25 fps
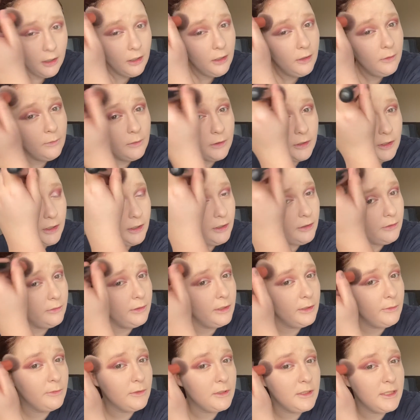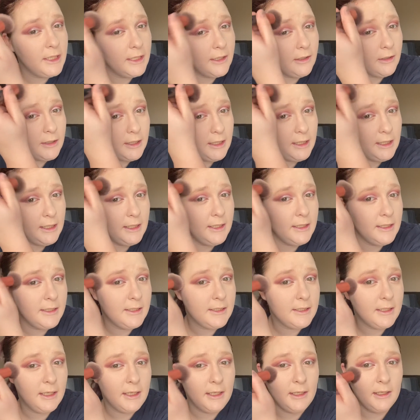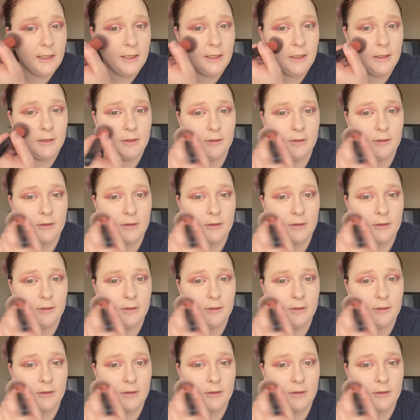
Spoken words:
We'll go and we'll take our kids, and